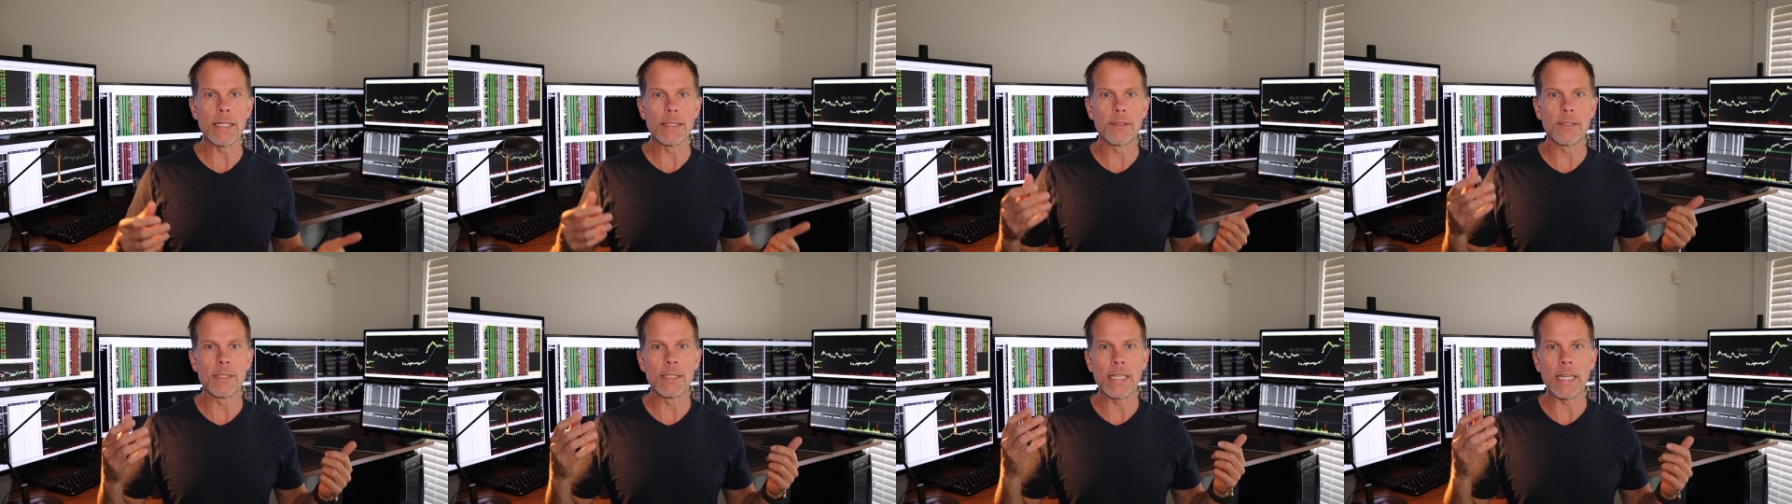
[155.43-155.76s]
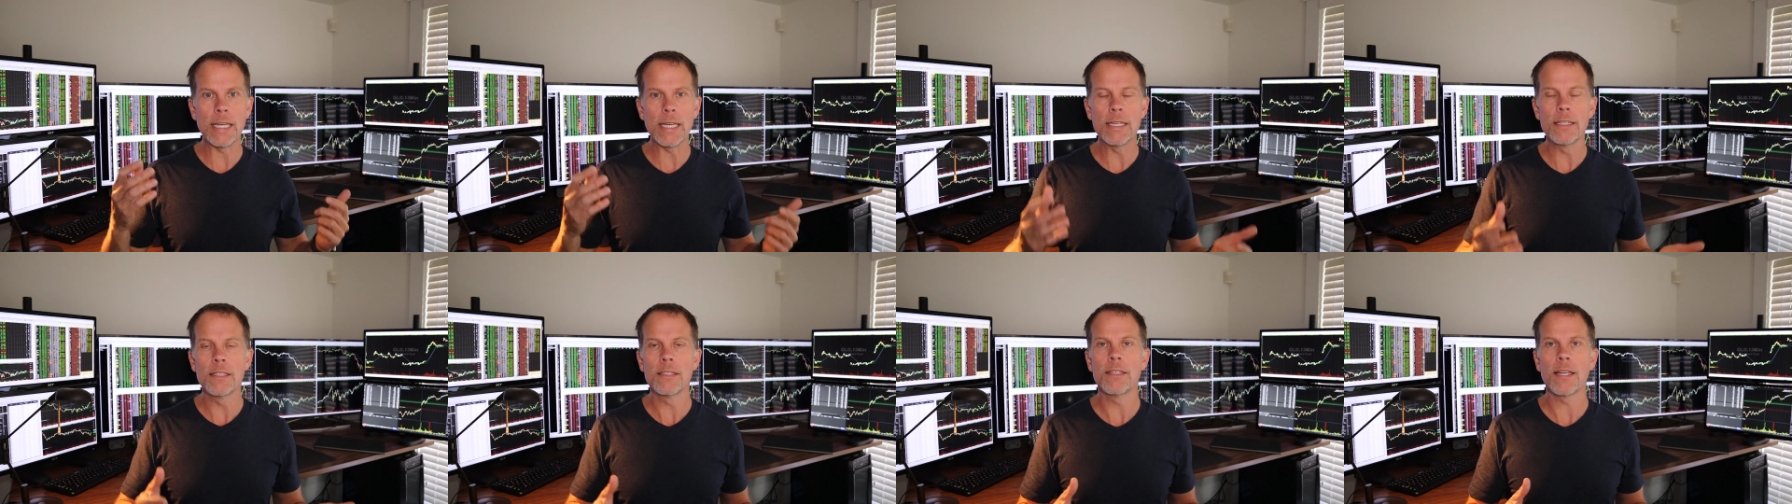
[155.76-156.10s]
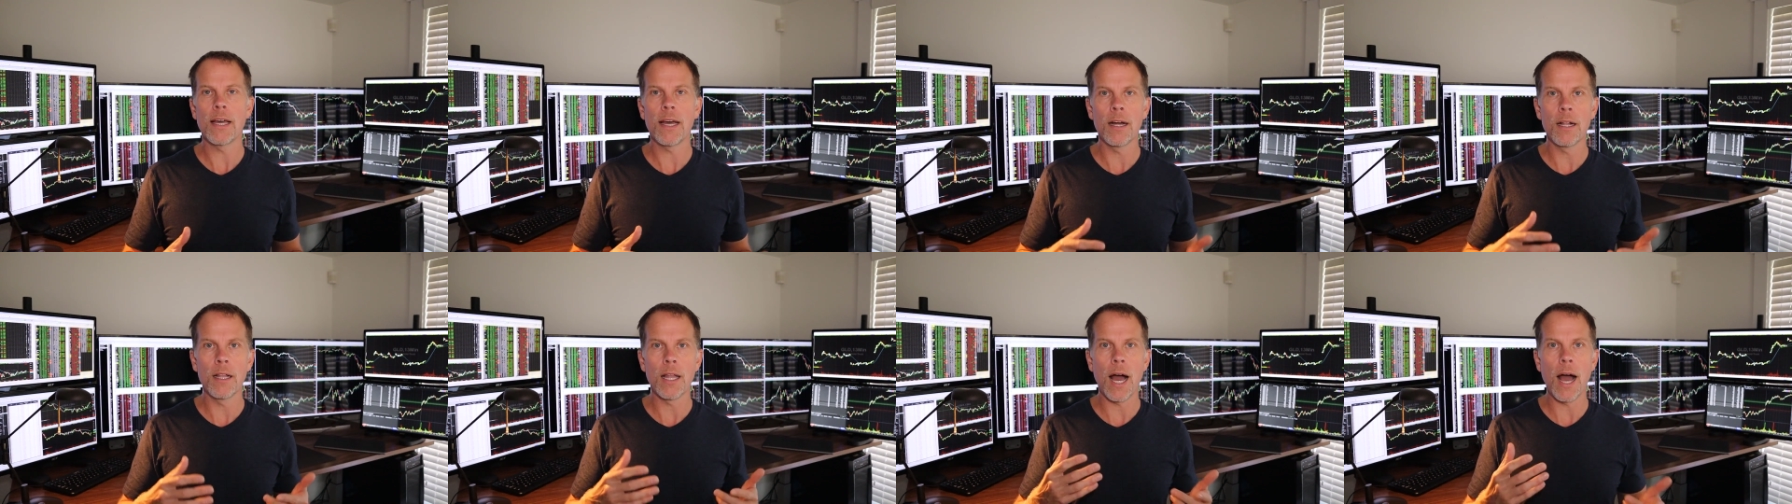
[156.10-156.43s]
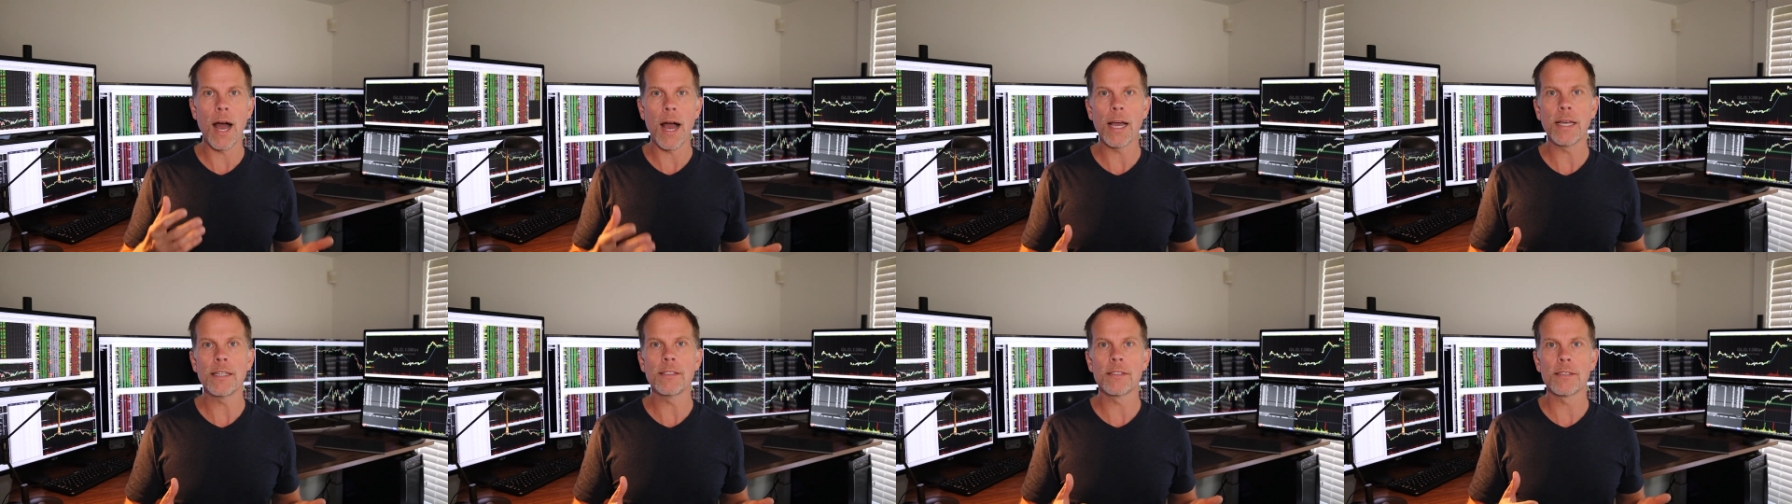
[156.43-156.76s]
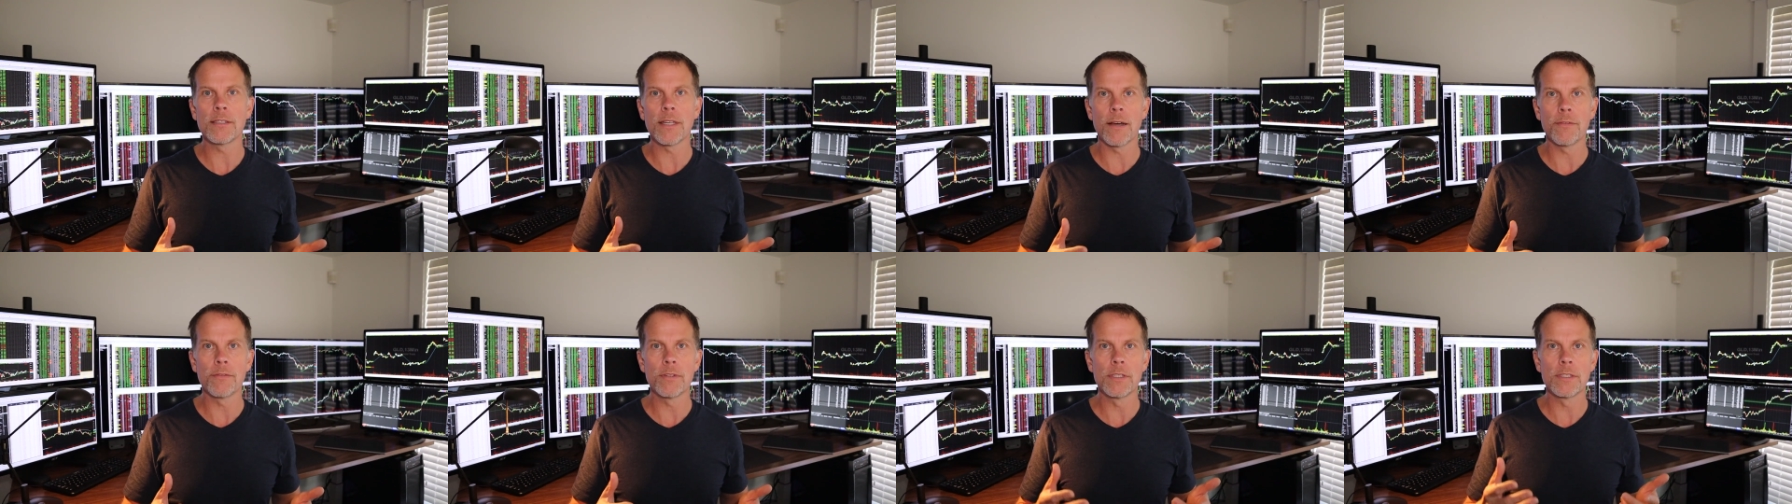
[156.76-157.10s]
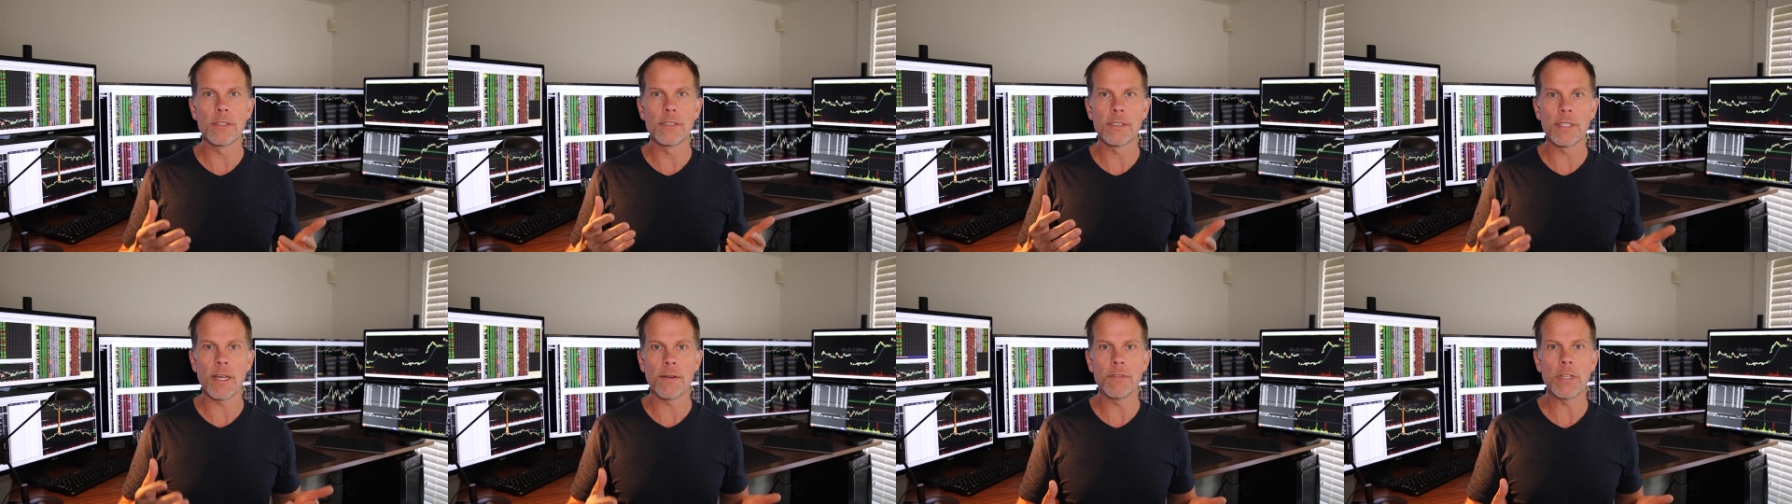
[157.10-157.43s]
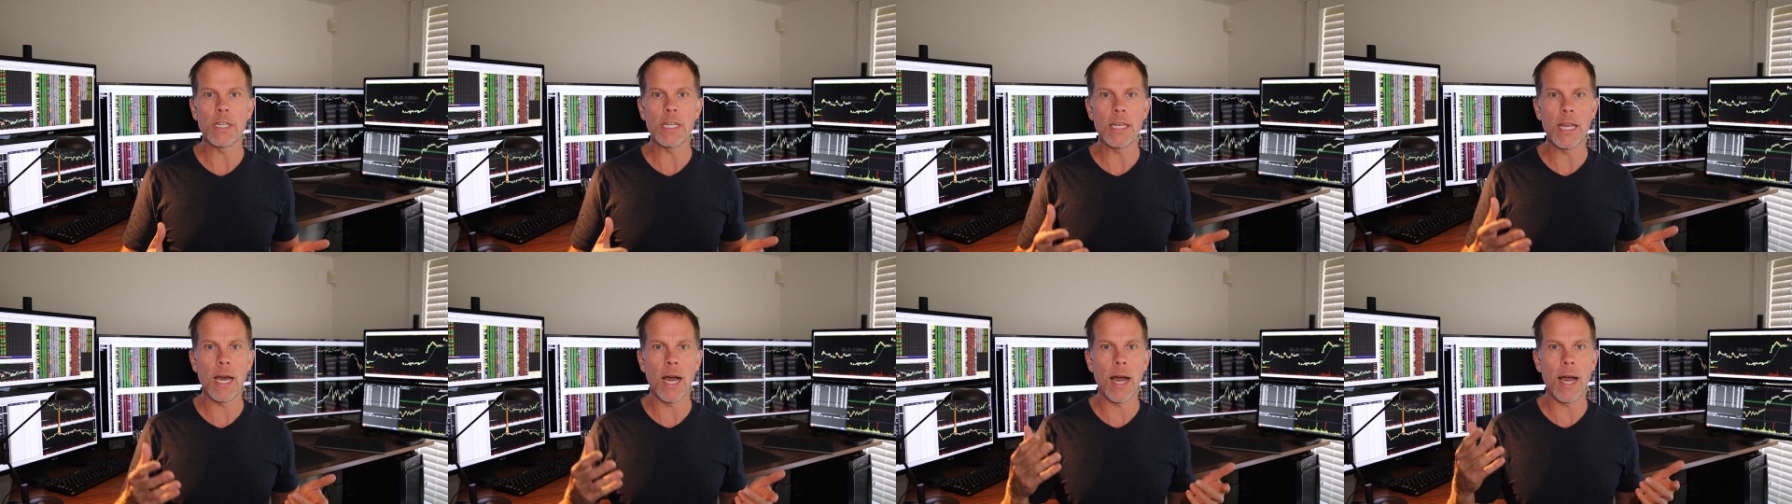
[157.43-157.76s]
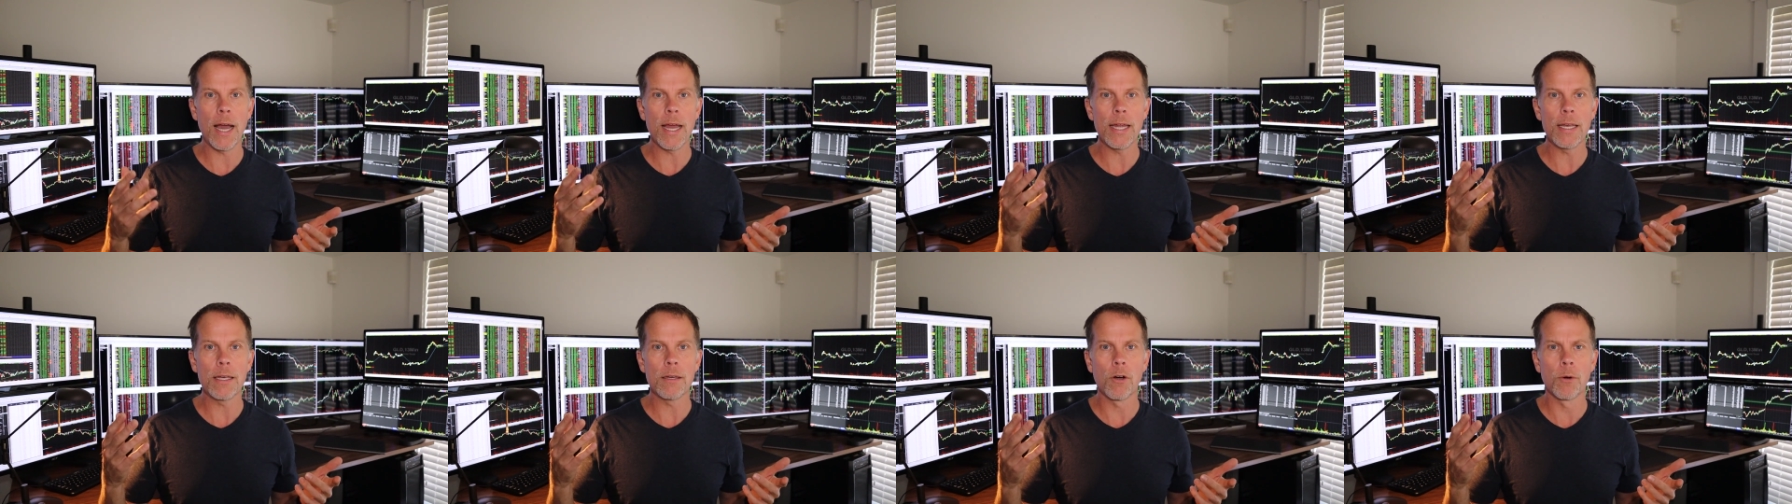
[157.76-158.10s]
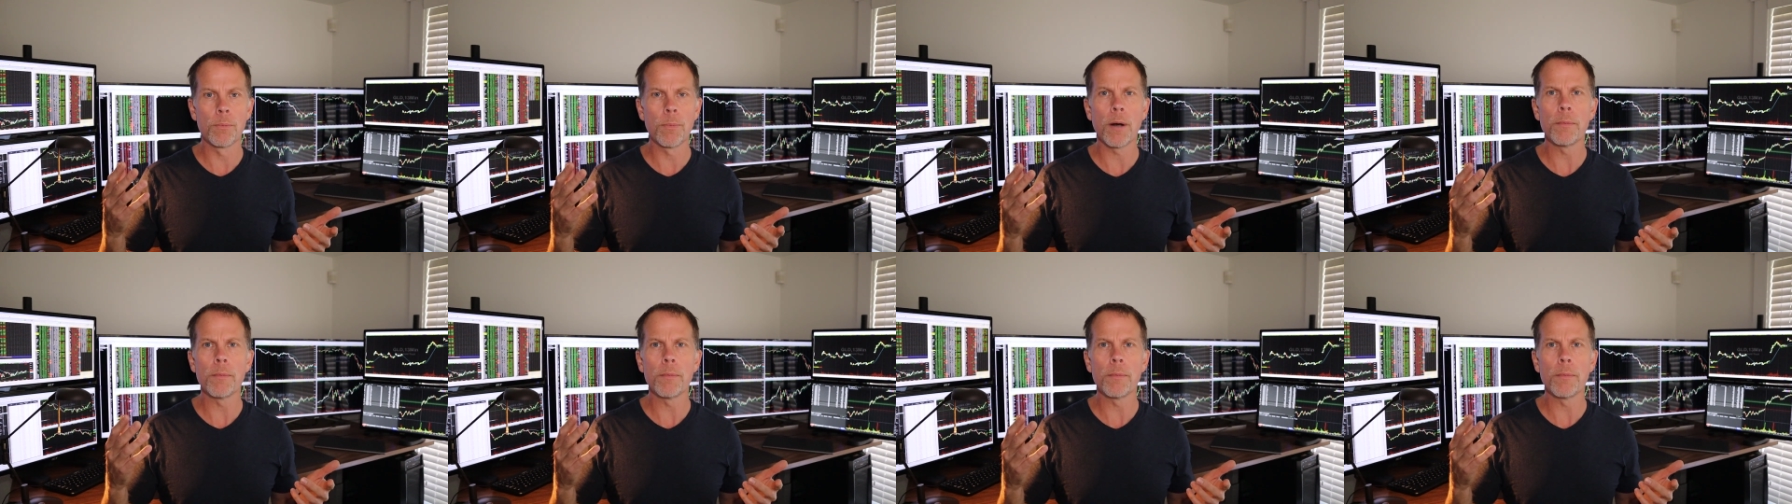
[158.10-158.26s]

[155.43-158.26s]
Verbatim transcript: it's an Intel i7 79 or